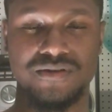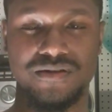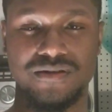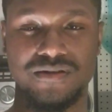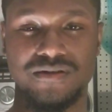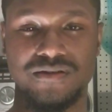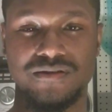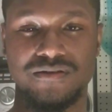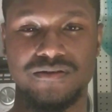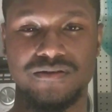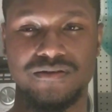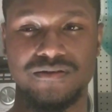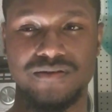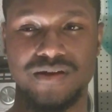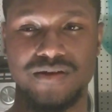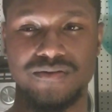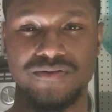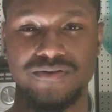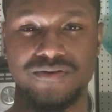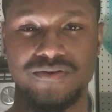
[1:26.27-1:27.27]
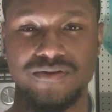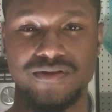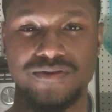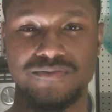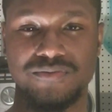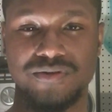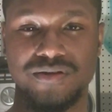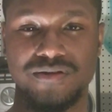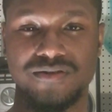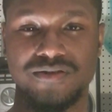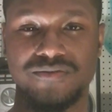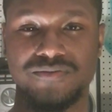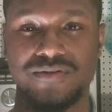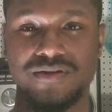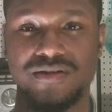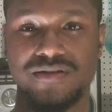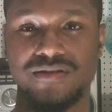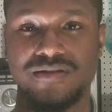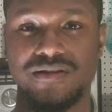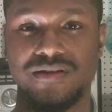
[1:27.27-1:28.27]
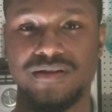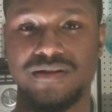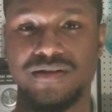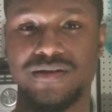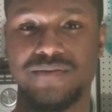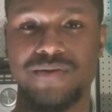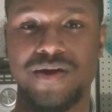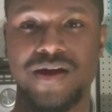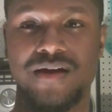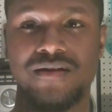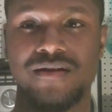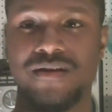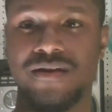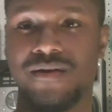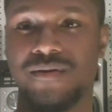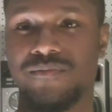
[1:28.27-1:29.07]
and after always being someone that's sitting in the back,